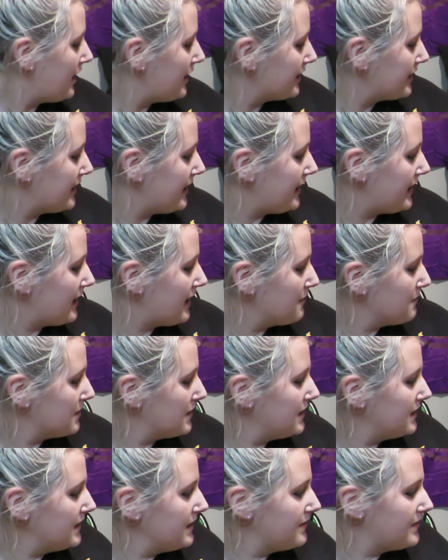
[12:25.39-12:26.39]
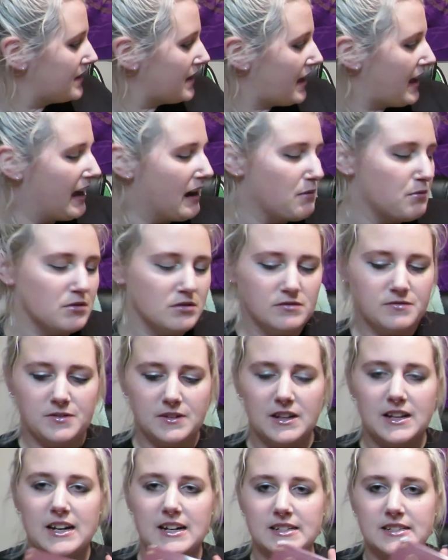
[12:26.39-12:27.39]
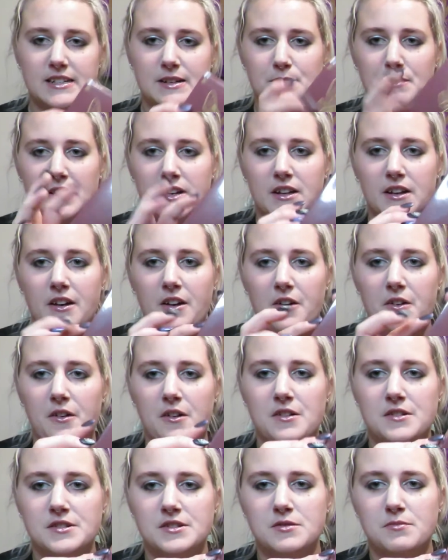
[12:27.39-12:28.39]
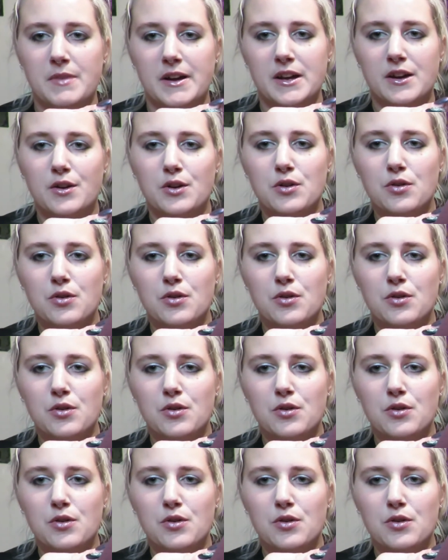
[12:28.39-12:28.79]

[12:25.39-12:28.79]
Okay, I'm going to leave the owl for last and I'm going to go on to my